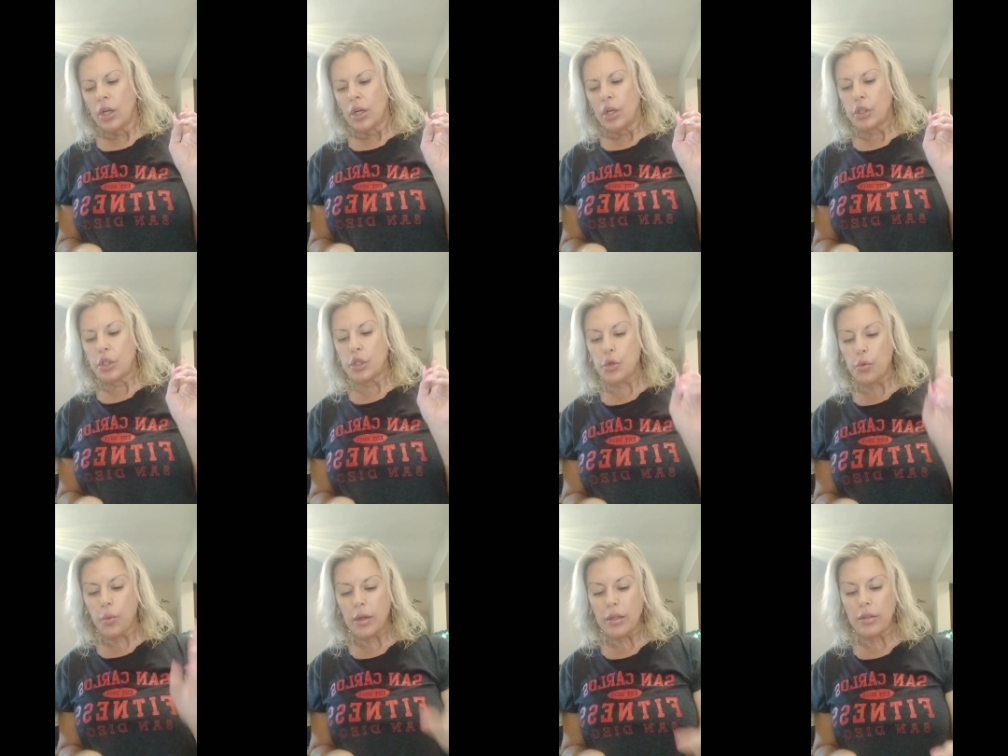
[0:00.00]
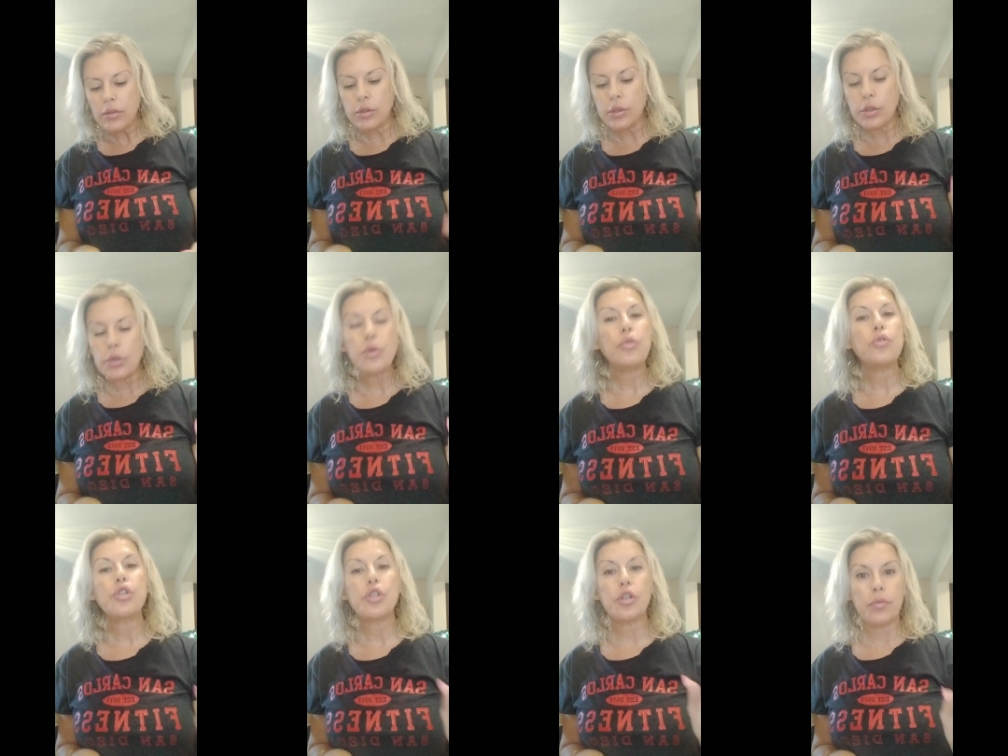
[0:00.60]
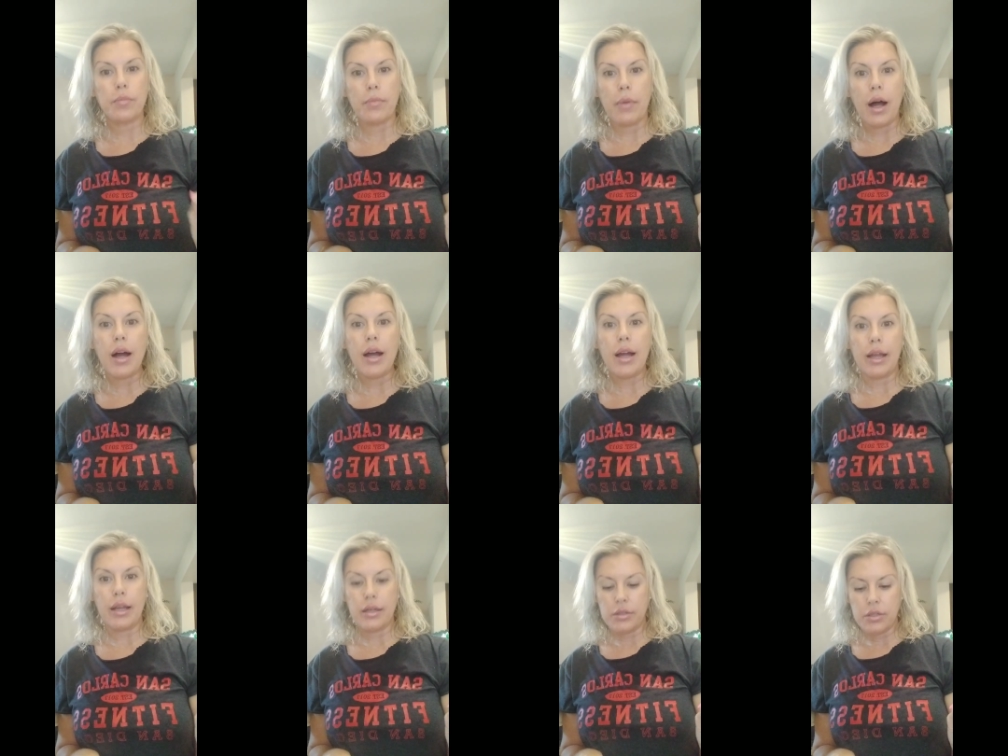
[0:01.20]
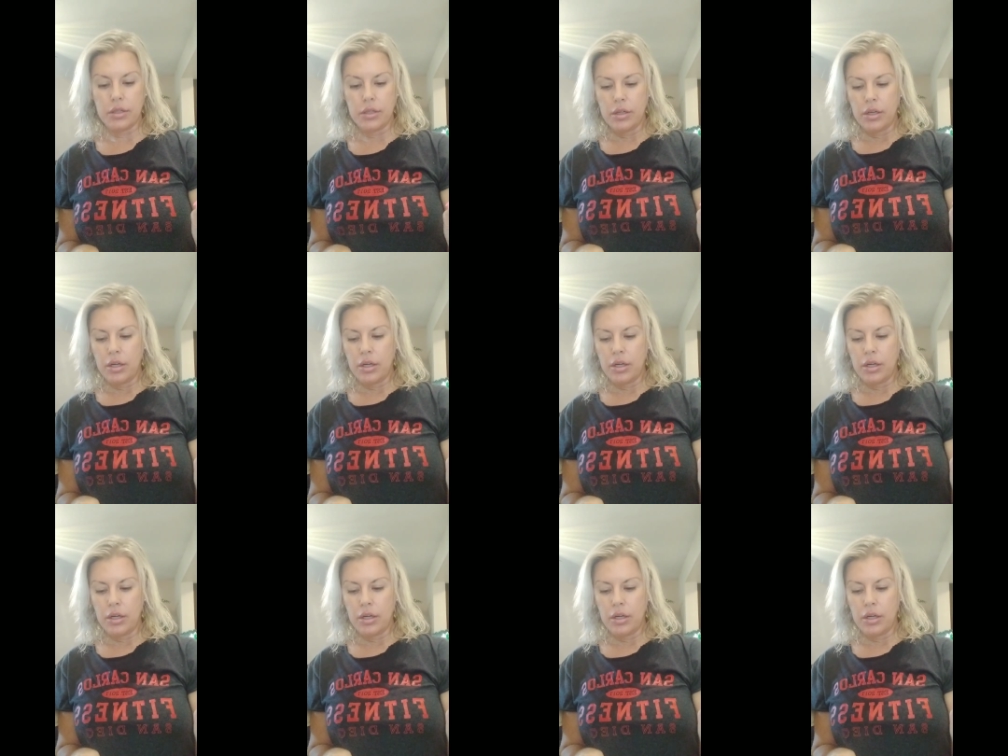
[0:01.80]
You will lose your mind